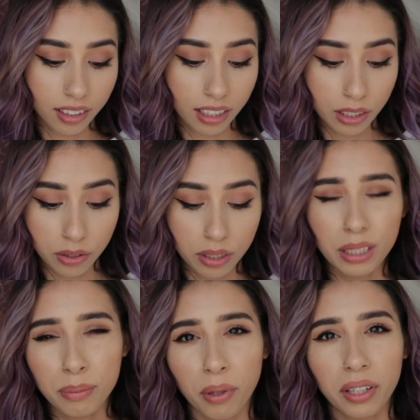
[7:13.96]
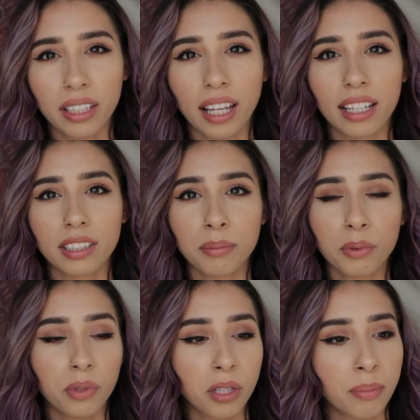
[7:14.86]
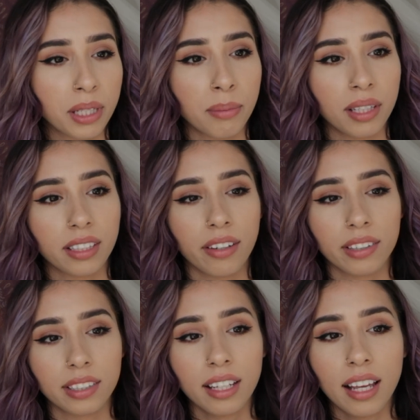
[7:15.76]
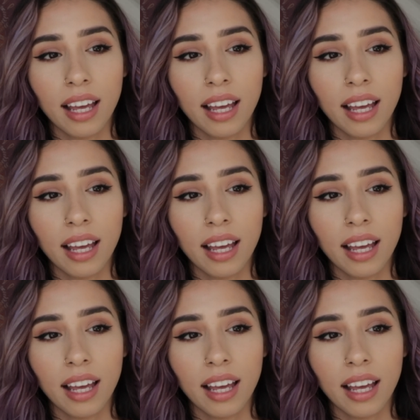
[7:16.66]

this probably has to be one of the best mascaras